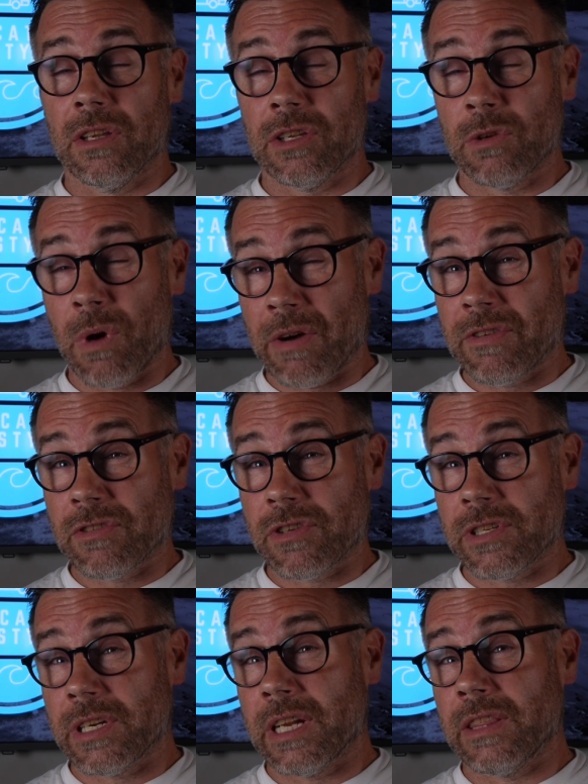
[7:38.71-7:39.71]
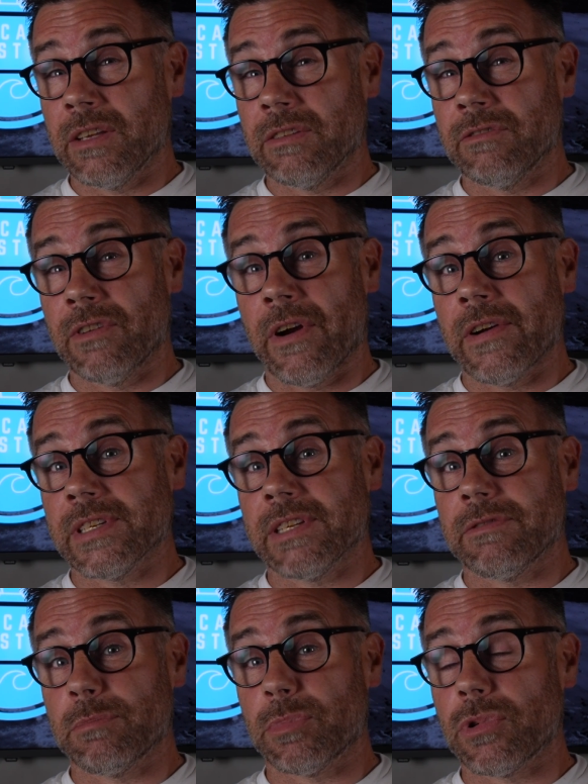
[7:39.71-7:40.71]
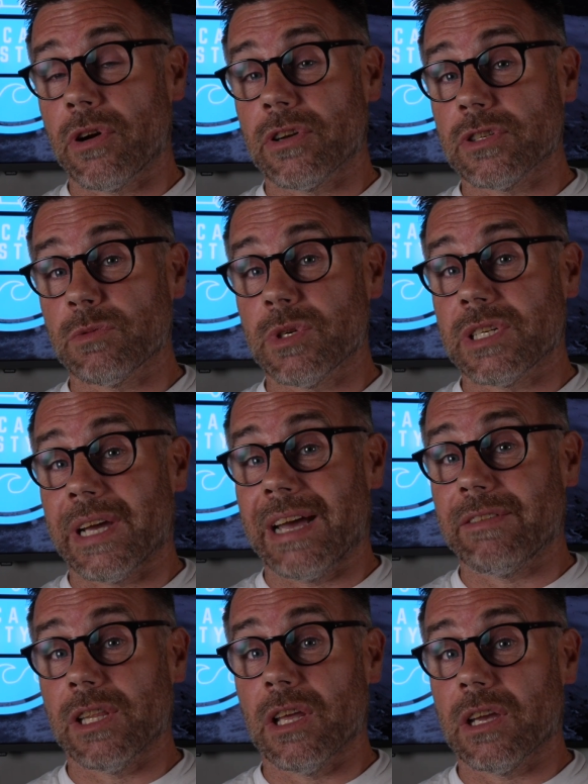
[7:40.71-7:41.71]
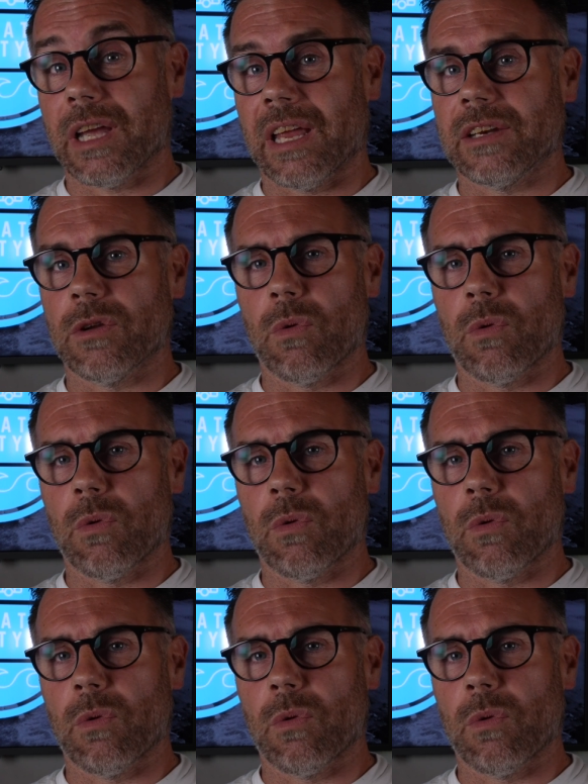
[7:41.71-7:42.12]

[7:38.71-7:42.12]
you are interested in the various different products which I have a look at,